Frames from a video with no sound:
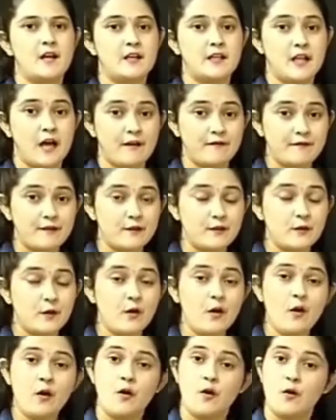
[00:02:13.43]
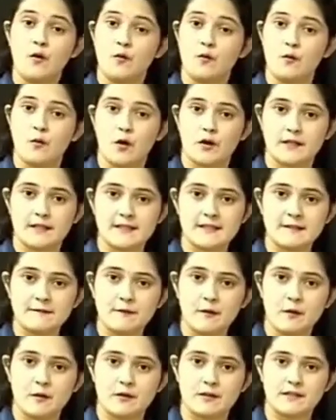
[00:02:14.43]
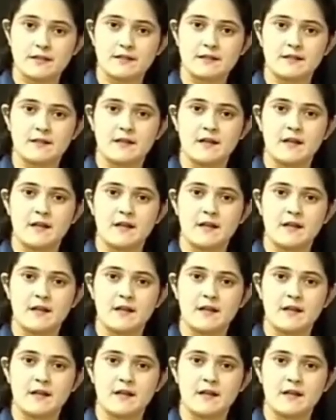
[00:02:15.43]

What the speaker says: Now you know what is force.